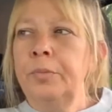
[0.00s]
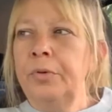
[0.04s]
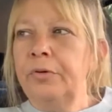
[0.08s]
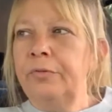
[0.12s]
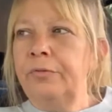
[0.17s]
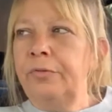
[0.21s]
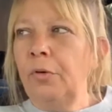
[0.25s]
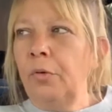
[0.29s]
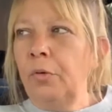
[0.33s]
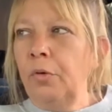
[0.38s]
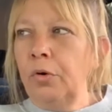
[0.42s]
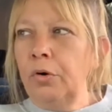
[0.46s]

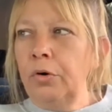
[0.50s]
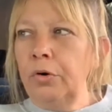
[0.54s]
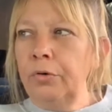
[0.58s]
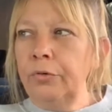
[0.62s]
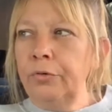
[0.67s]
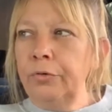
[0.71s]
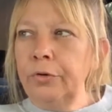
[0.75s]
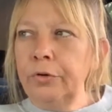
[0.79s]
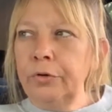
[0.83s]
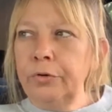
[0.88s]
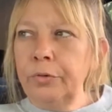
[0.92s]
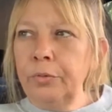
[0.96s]

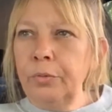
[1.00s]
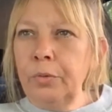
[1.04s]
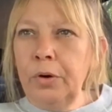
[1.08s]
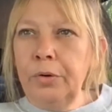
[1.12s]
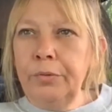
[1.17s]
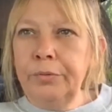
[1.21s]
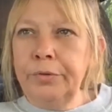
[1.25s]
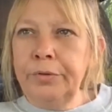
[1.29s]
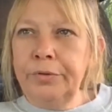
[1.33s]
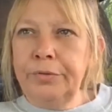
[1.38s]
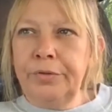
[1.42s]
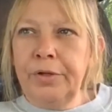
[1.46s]
before the
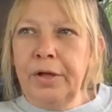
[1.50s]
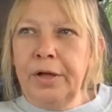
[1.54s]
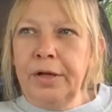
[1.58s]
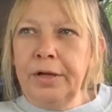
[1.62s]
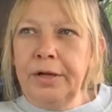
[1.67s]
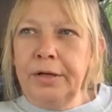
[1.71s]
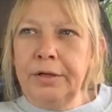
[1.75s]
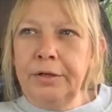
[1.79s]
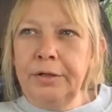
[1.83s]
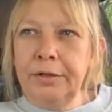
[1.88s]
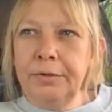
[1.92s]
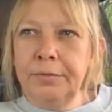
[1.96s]
corona
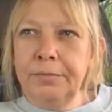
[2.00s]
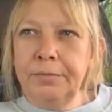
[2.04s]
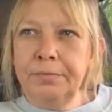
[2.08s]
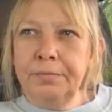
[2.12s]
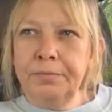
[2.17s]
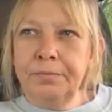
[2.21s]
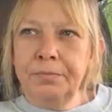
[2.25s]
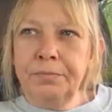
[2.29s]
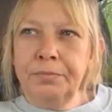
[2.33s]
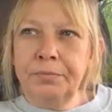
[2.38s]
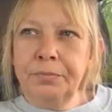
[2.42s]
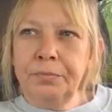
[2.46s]
thing.
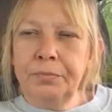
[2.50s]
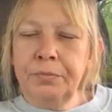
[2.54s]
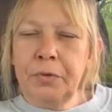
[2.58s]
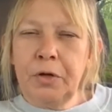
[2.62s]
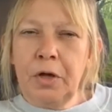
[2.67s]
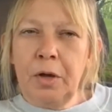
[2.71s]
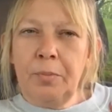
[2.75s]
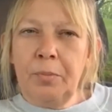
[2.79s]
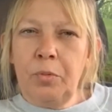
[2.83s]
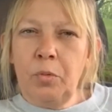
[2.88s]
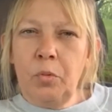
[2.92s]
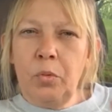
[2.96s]
A
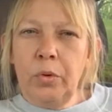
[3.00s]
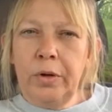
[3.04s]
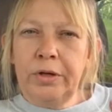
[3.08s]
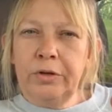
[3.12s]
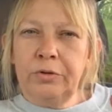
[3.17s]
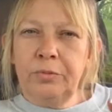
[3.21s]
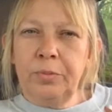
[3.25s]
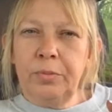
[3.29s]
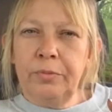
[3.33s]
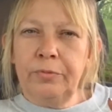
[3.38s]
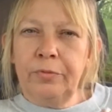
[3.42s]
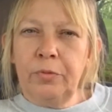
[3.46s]
couple
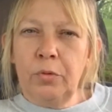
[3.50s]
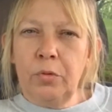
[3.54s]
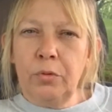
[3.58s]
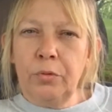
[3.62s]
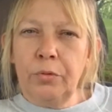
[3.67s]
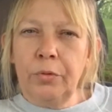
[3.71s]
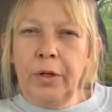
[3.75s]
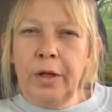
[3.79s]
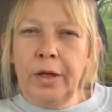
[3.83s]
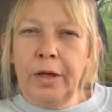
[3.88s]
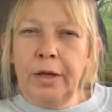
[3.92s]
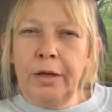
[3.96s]
weeks
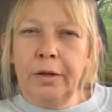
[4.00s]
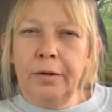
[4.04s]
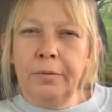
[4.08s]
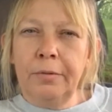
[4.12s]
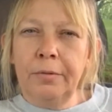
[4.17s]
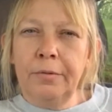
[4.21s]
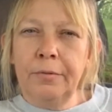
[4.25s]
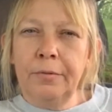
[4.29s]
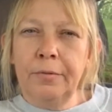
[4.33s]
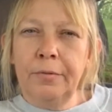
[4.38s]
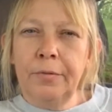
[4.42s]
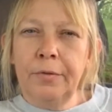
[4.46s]
before that.
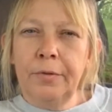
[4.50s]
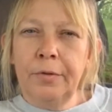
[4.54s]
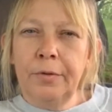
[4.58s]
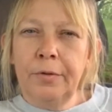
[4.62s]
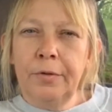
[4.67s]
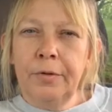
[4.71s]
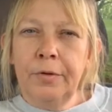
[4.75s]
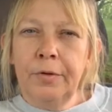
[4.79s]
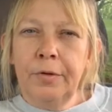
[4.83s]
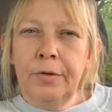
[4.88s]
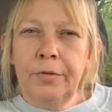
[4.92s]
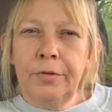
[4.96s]

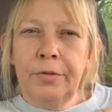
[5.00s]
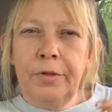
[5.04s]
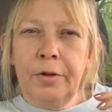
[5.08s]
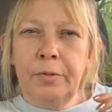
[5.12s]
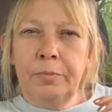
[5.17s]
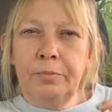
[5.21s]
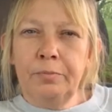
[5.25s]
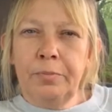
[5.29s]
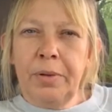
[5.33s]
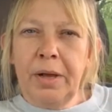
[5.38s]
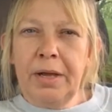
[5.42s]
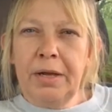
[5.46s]

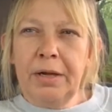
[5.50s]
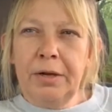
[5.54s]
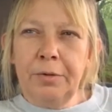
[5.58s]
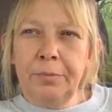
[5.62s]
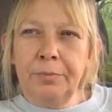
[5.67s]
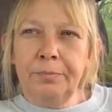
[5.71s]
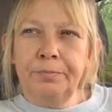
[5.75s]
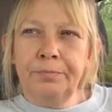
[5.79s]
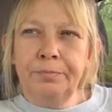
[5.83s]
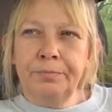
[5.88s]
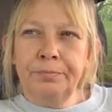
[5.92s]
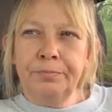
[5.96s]
Then
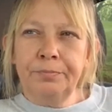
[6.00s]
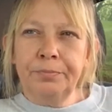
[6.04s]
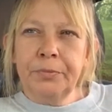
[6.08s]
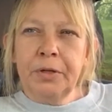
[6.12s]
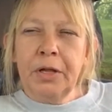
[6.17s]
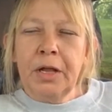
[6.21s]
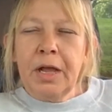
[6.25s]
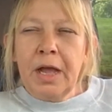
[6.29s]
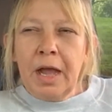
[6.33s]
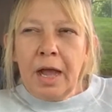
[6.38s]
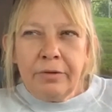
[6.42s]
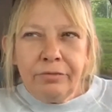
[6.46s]
bam.
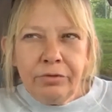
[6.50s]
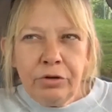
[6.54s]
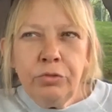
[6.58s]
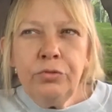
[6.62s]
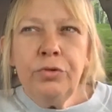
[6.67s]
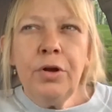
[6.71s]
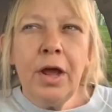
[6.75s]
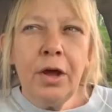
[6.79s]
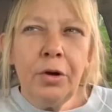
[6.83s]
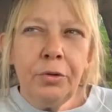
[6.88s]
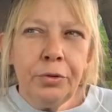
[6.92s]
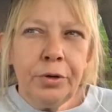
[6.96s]
Have
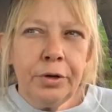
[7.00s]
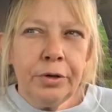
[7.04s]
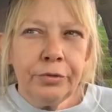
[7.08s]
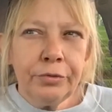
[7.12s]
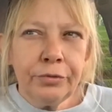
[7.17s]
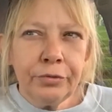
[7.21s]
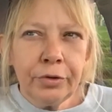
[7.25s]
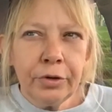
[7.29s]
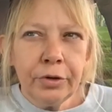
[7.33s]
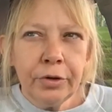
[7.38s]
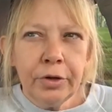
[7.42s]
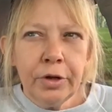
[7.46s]
you
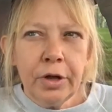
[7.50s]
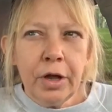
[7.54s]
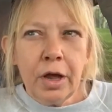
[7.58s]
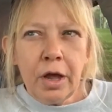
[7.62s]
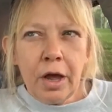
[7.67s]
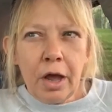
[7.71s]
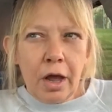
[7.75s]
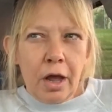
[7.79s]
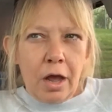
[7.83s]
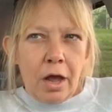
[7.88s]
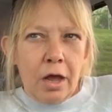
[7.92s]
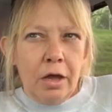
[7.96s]
noticed
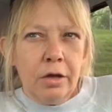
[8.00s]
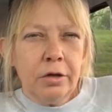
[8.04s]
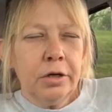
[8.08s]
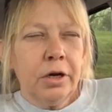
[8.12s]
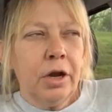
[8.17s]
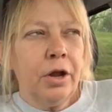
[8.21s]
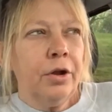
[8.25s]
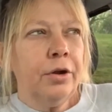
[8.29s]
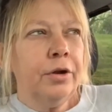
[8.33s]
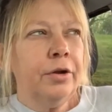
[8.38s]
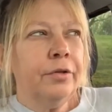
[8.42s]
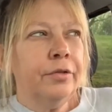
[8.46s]
a
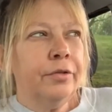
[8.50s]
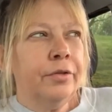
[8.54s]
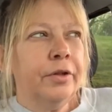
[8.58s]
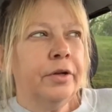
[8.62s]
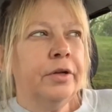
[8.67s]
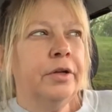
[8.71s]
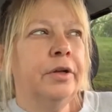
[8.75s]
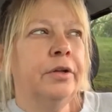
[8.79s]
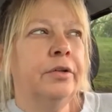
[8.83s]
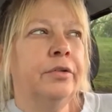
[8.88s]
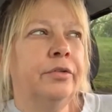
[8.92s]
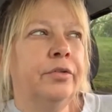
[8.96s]
lot of the
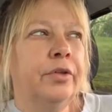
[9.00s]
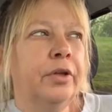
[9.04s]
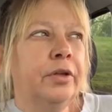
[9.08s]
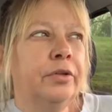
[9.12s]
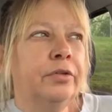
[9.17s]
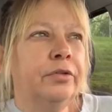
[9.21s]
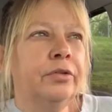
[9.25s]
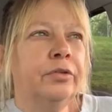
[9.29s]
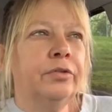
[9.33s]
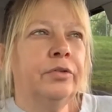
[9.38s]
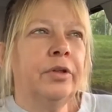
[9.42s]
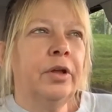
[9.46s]

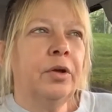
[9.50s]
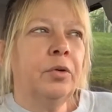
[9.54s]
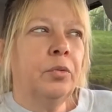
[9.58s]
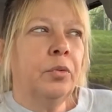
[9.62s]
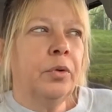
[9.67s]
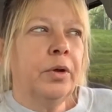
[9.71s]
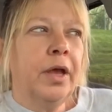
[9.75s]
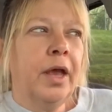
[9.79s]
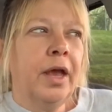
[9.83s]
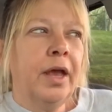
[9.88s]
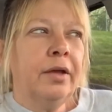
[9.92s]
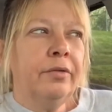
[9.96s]
diseases that
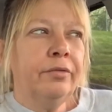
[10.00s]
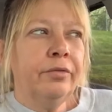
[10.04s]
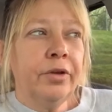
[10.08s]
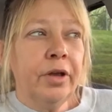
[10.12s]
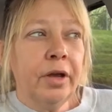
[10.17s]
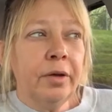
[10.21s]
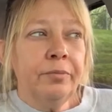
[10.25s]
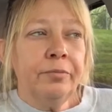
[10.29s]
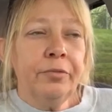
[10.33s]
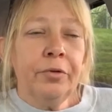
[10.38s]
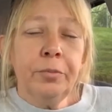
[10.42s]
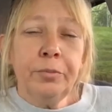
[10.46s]
we have
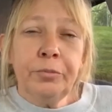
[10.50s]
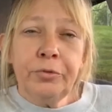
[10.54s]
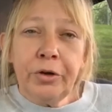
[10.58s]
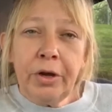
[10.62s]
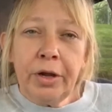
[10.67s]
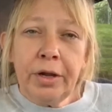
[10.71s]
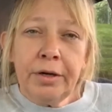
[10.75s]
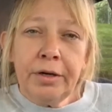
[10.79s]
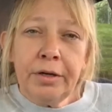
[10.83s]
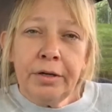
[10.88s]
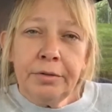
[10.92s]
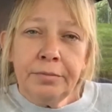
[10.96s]
come from
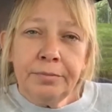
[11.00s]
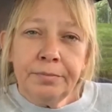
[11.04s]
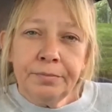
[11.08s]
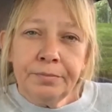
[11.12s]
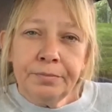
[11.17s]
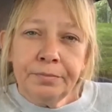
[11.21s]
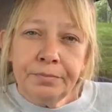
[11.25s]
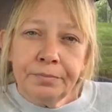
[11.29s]
China?